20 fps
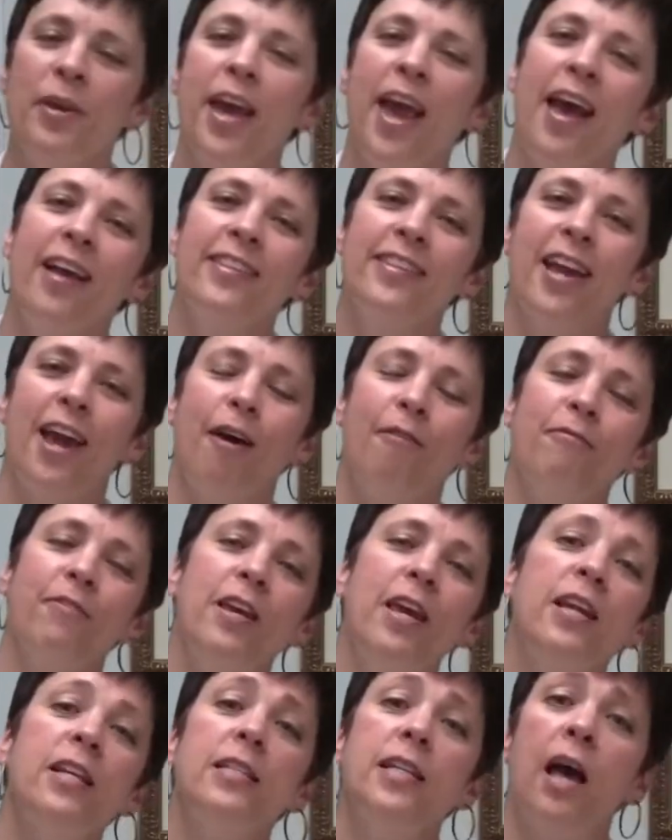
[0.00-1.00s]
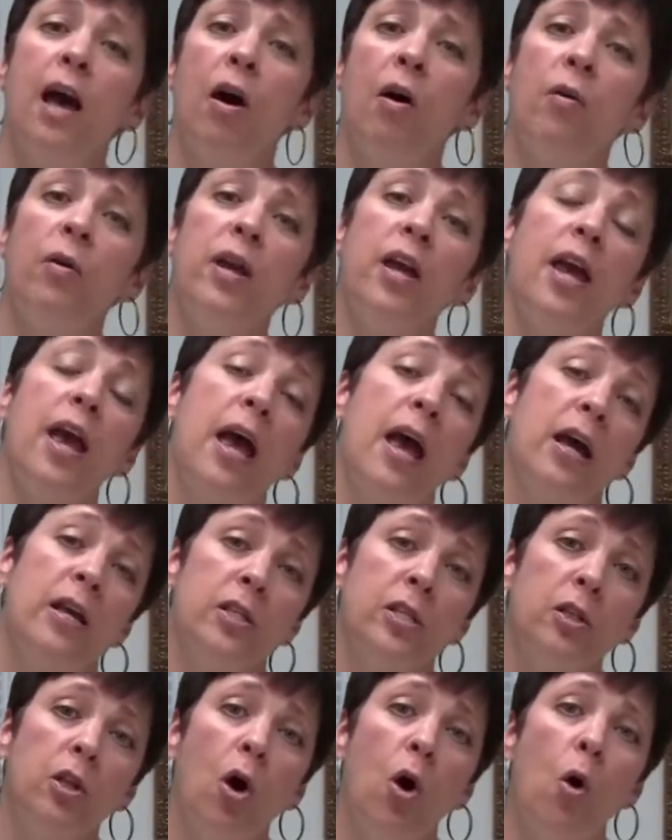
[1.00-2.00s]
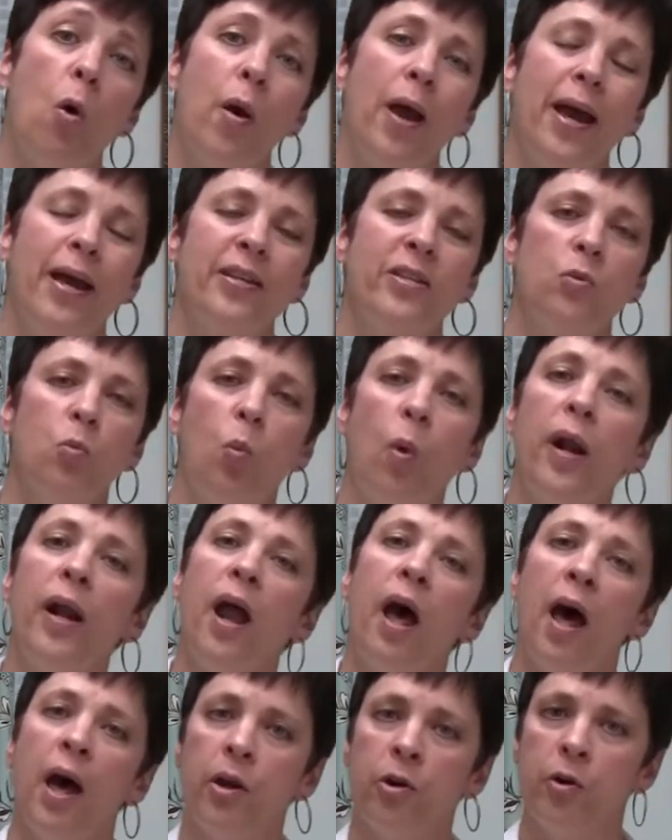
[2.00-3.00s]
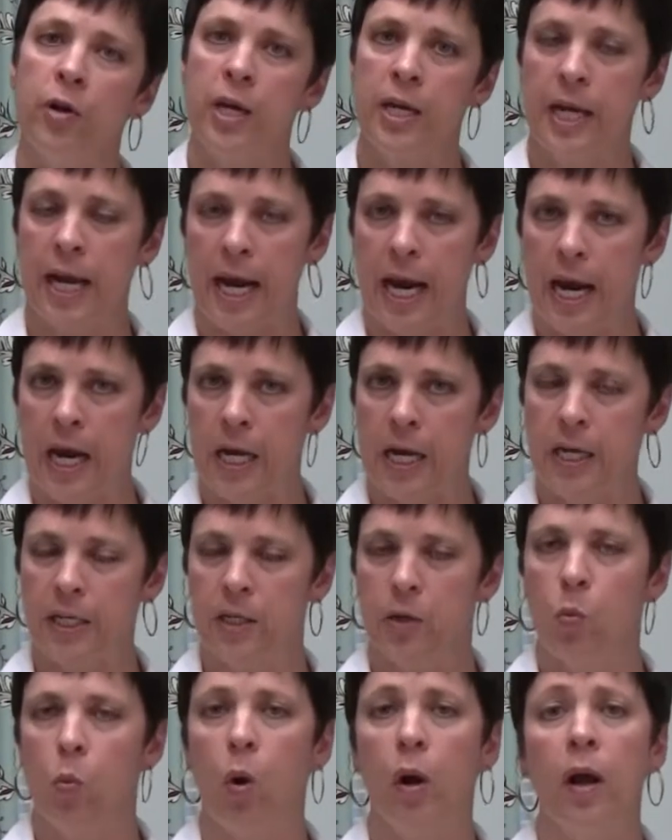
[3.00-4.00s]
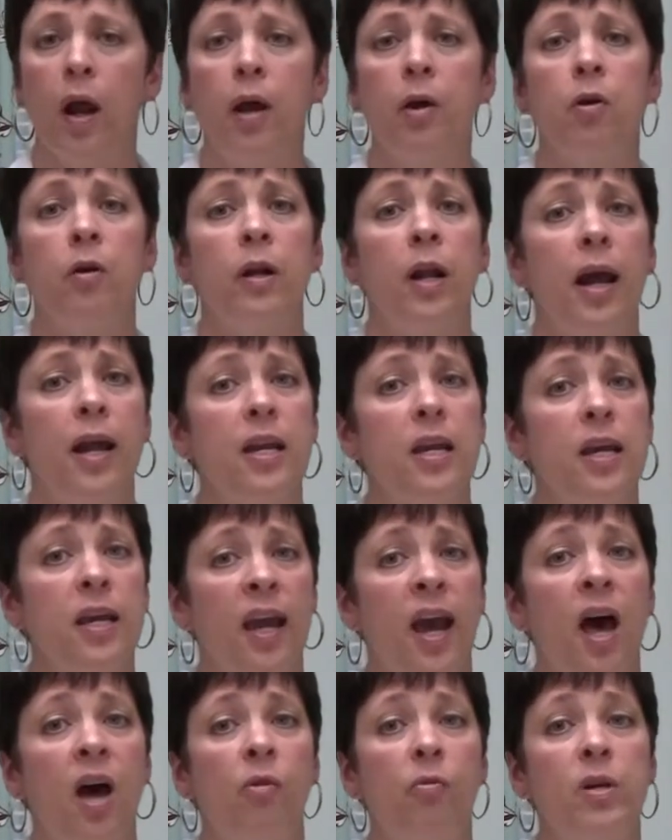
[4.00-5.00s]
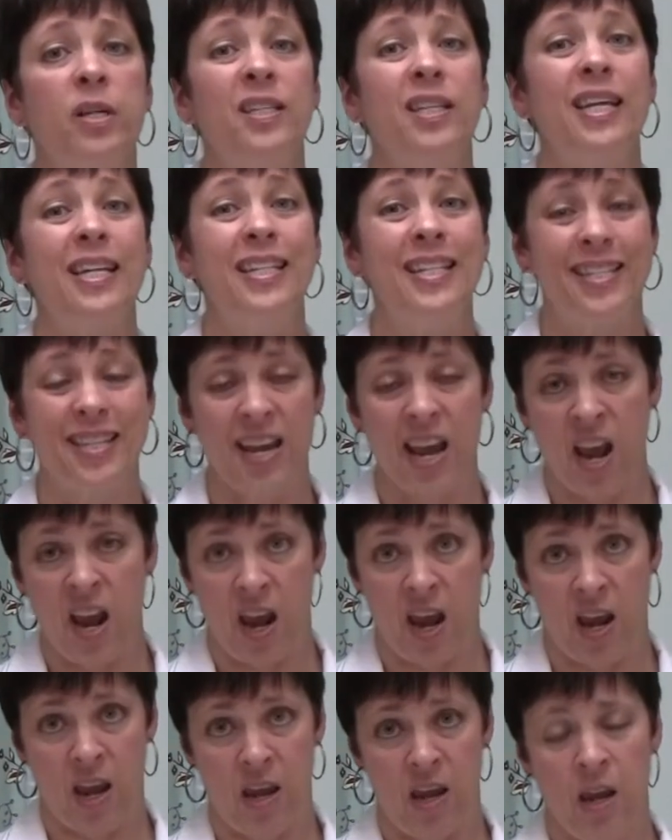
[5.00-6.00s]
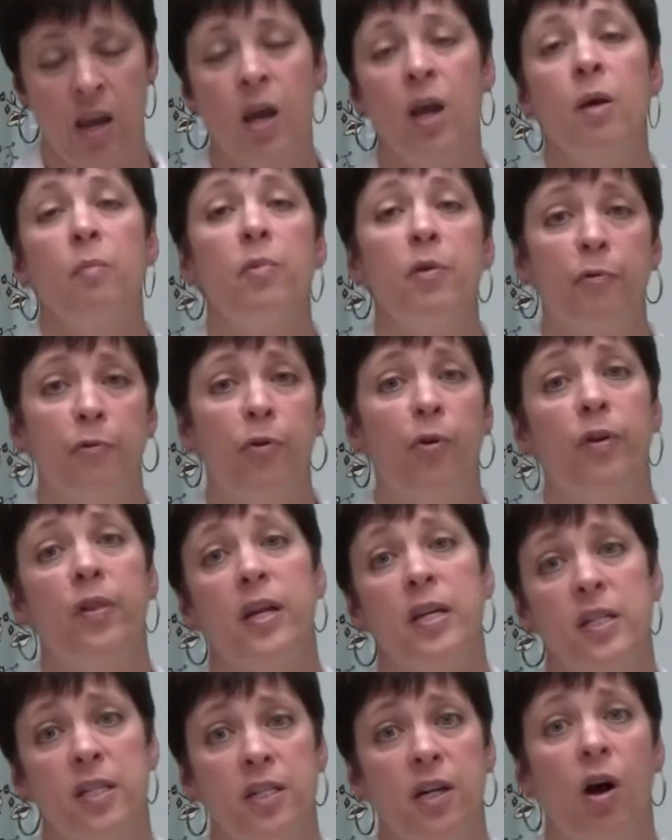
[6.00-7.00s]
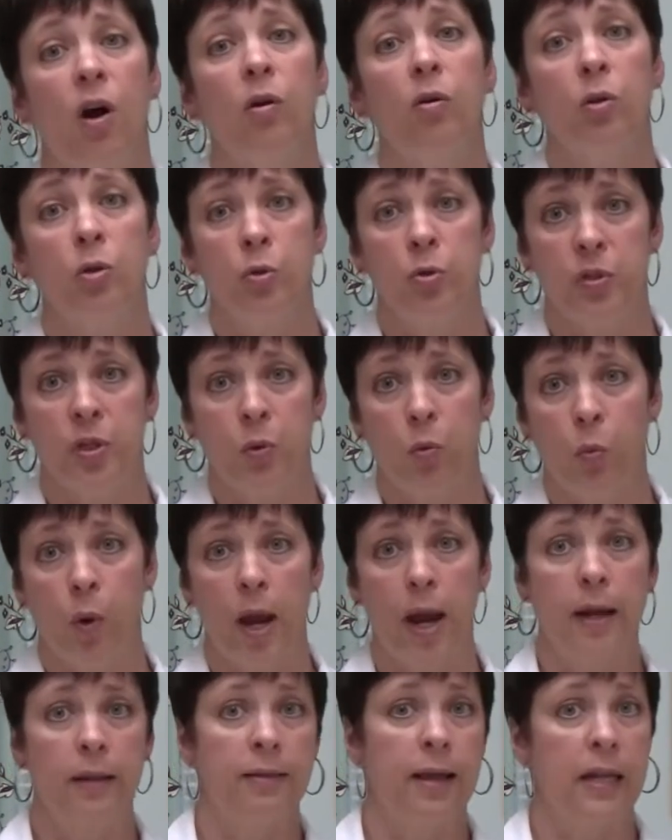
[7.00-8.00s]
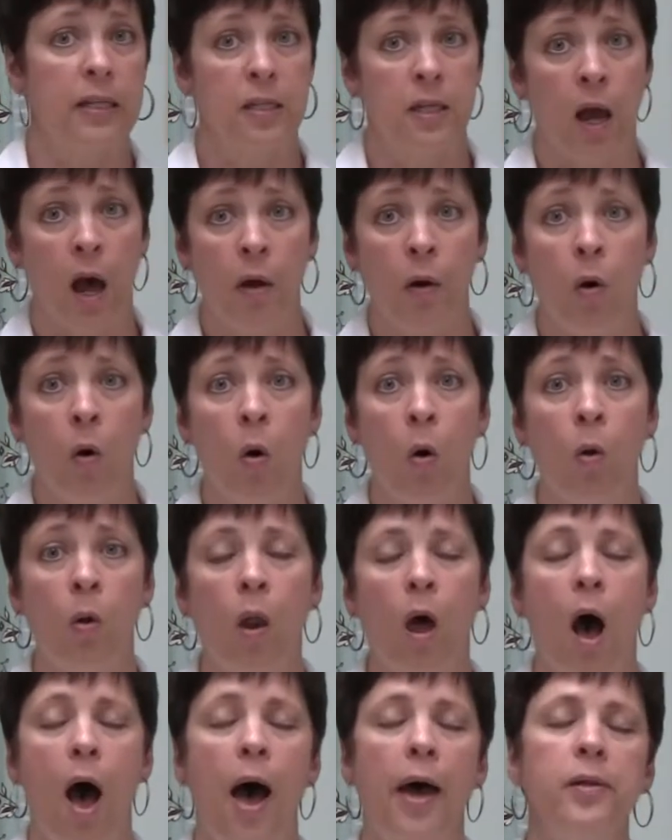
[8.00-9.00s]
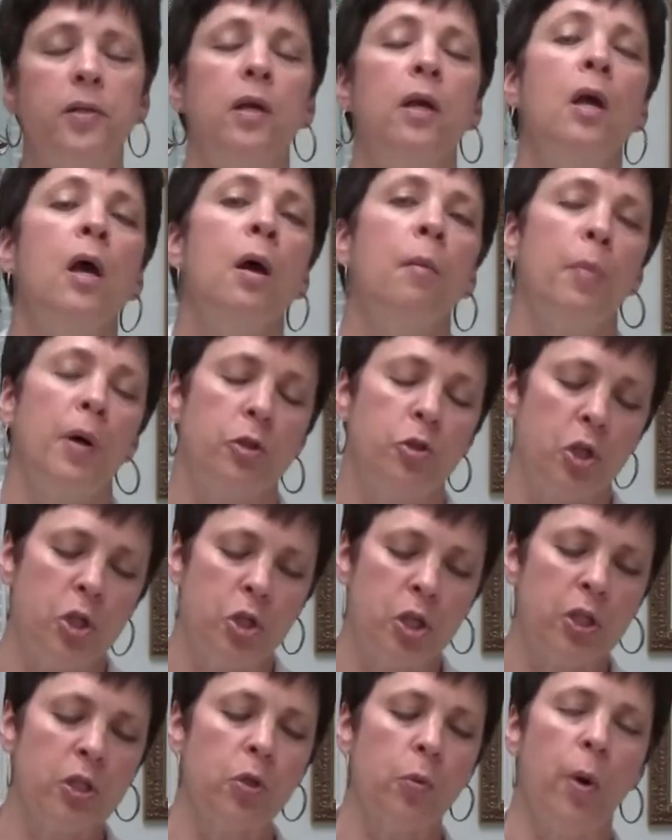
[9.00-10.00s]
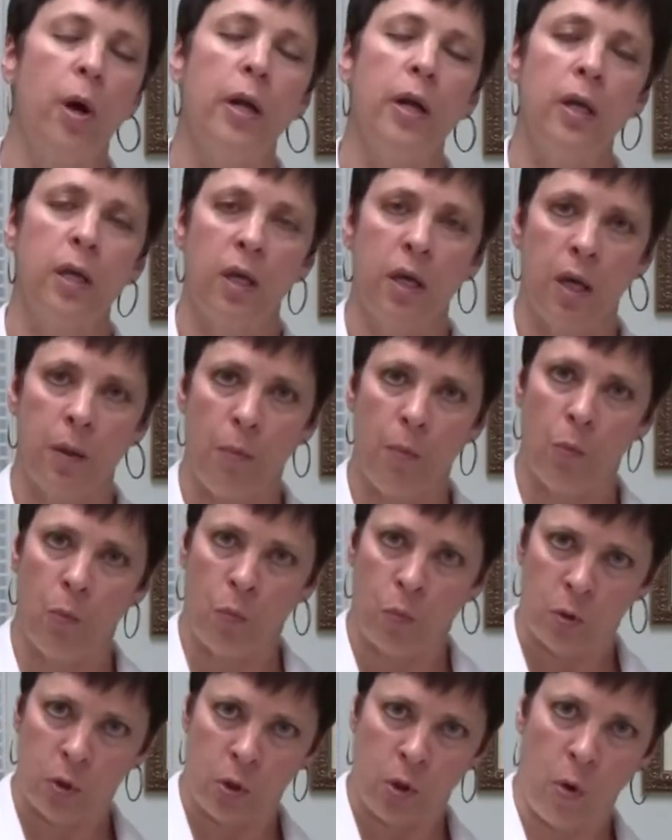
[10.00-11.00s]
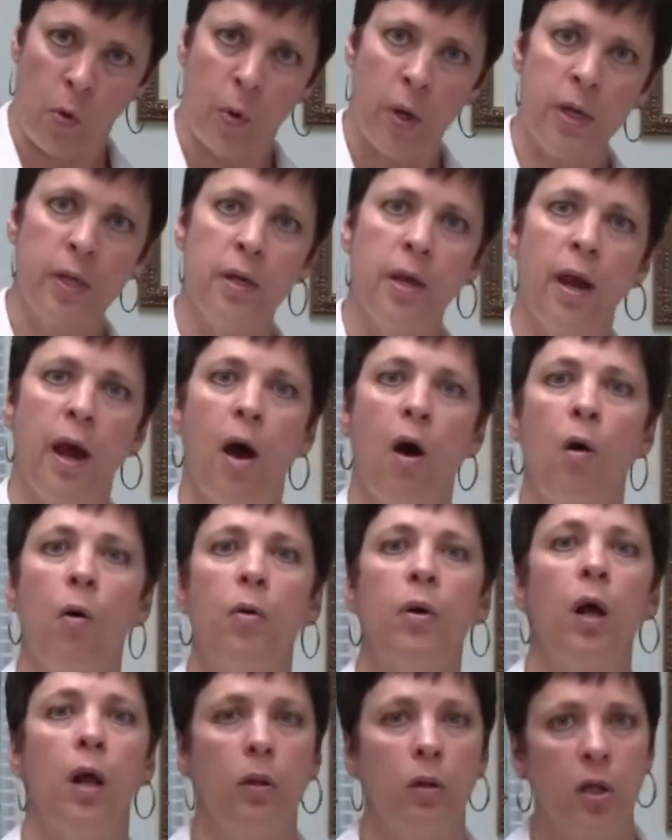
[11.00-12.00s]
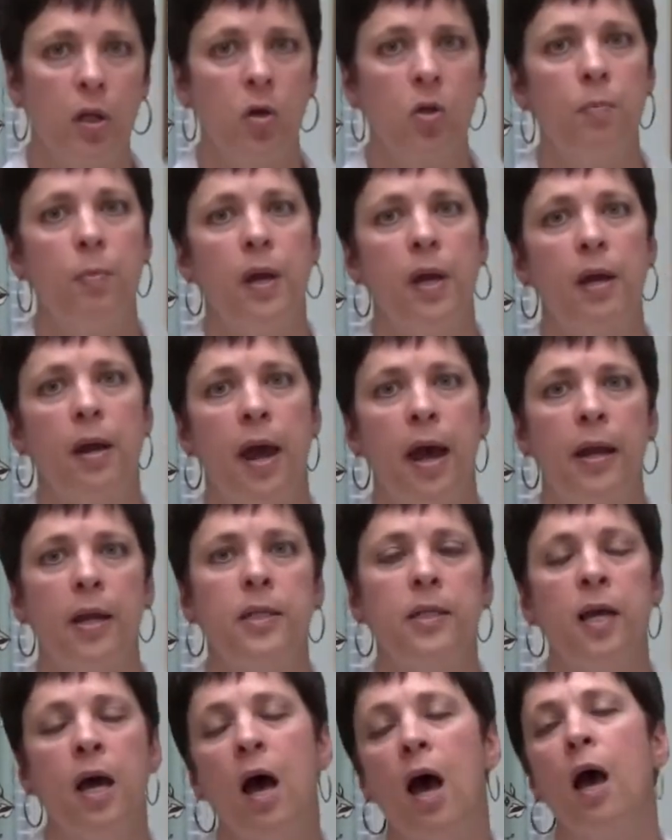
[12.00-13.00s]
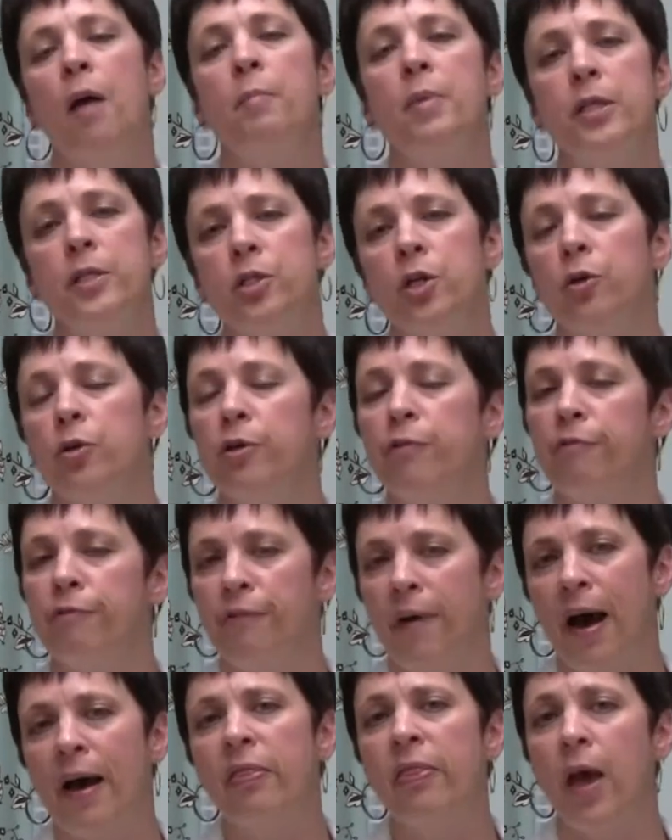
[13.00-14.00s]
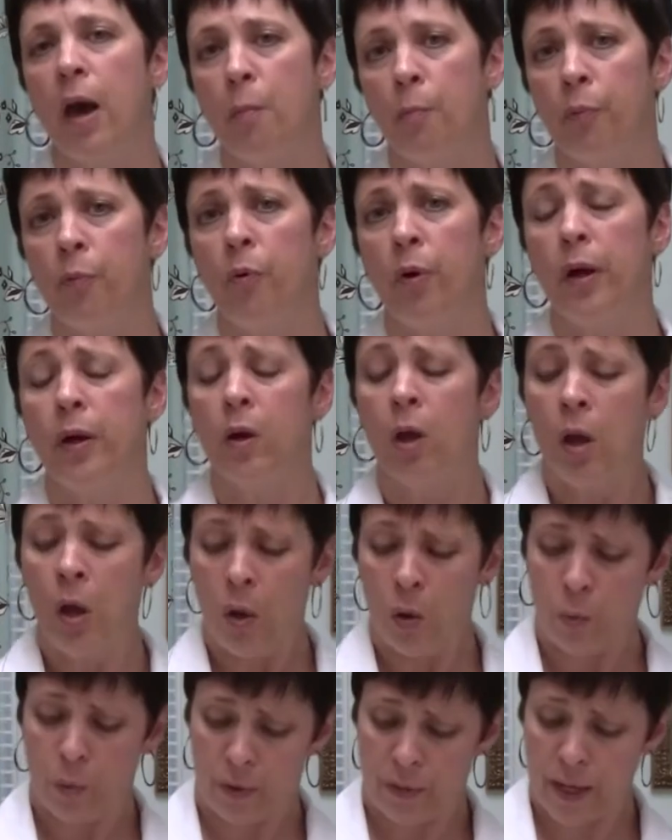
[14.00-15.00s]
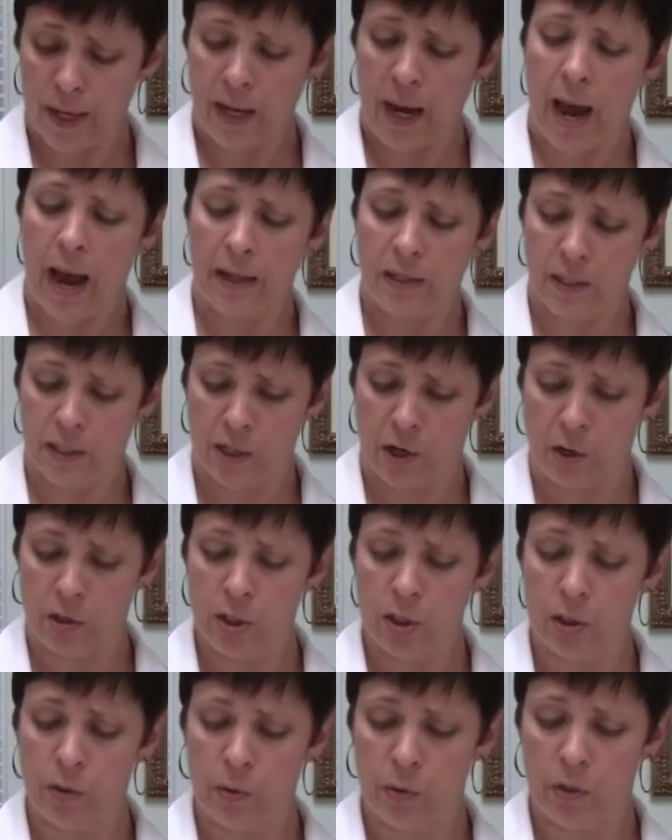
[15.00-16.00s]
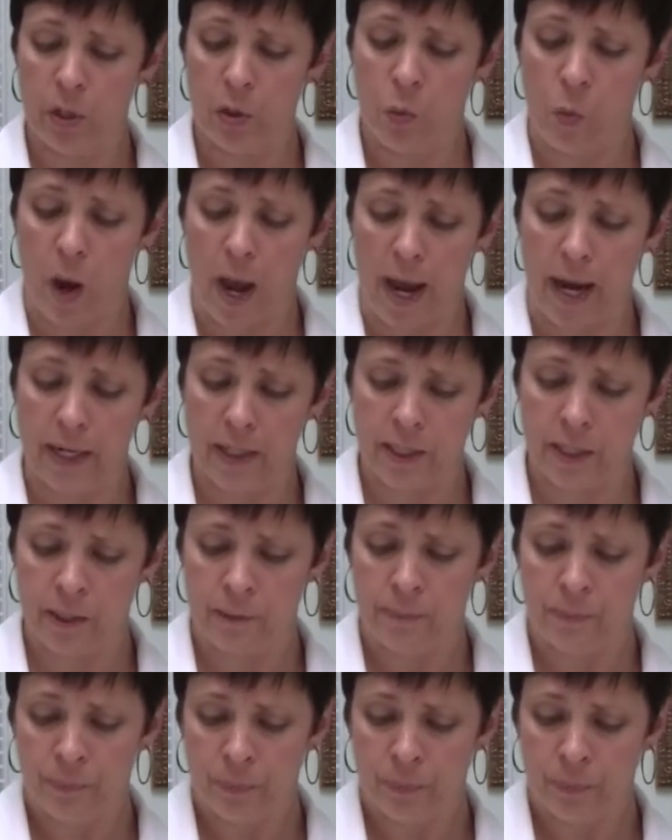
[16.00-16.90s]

cats have to get down as low as 180 to 190 calories a day before they start losing weight. That's not a whole lot, but you just want to keep going down a little bit at a time until you find that point where the cat starts losing weight.